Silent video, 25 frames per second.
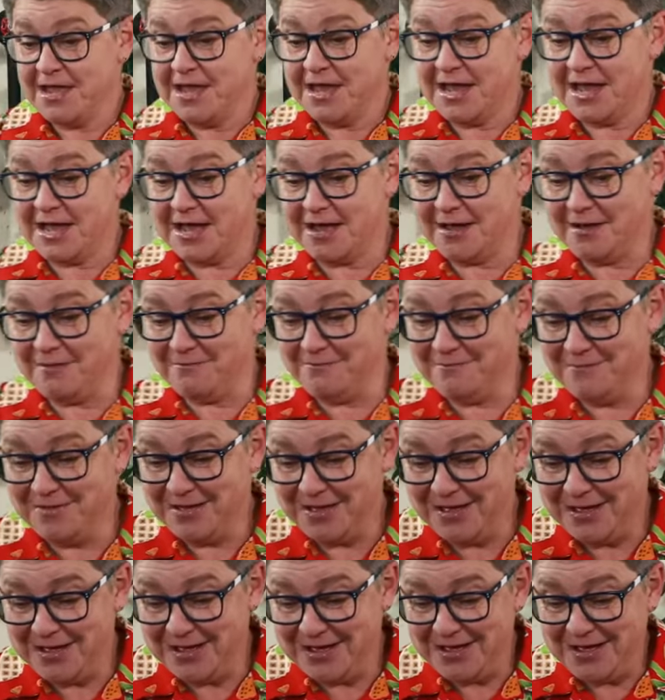
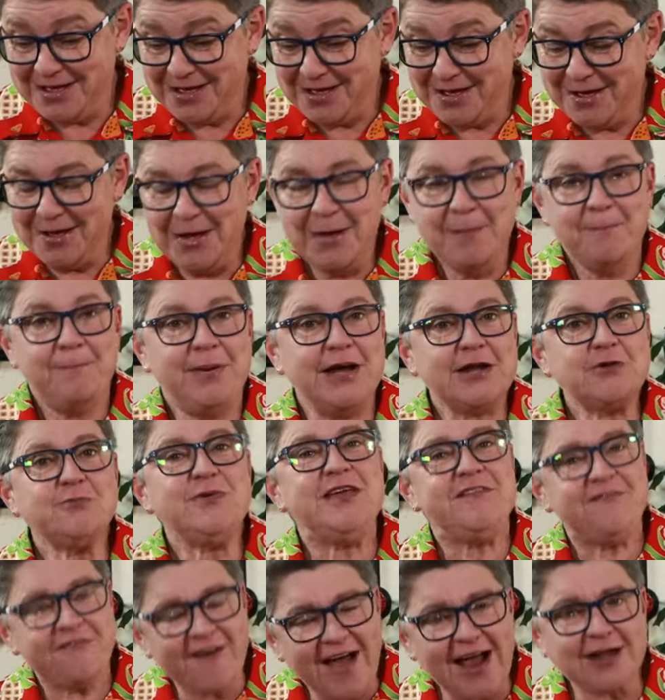But we
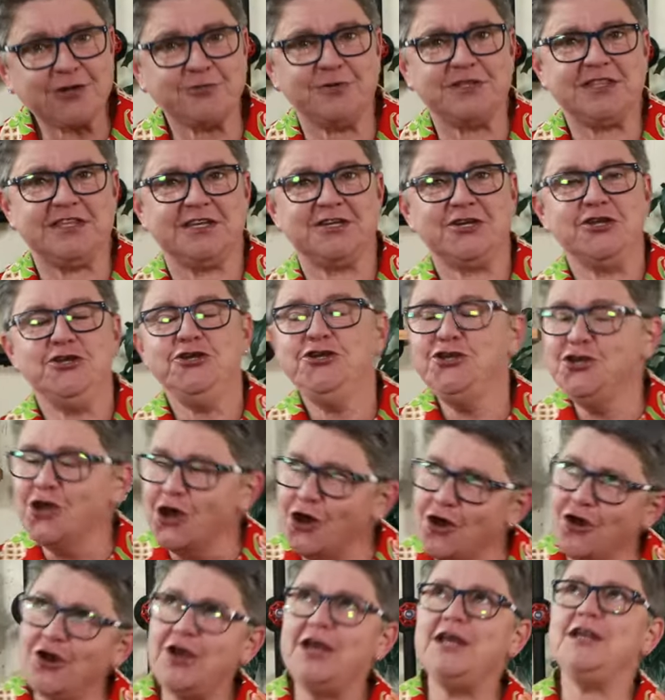fight with it
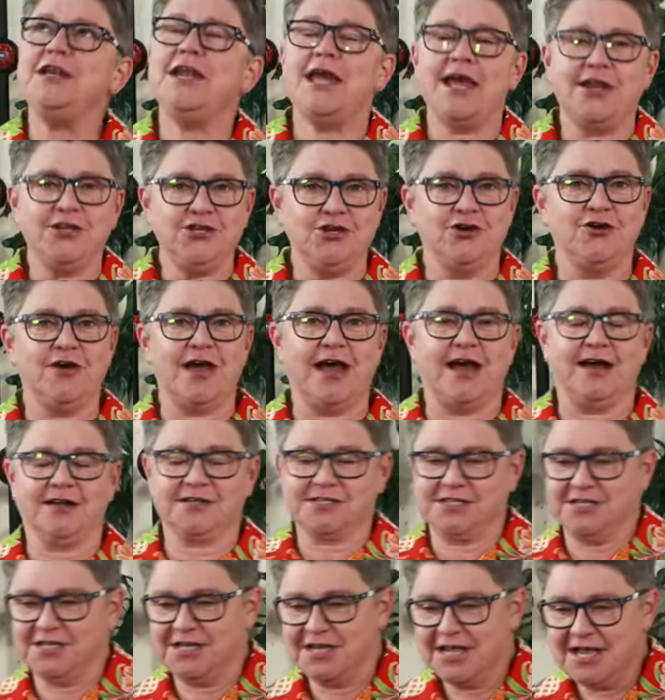year in and year out.